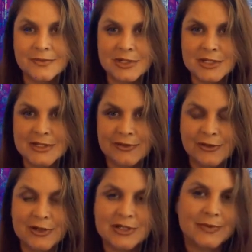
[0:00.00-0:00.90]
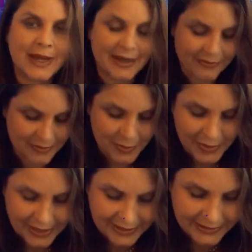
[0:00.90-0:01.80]
which is the first rite of the
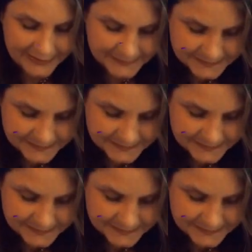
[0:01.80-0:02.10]
Munay key.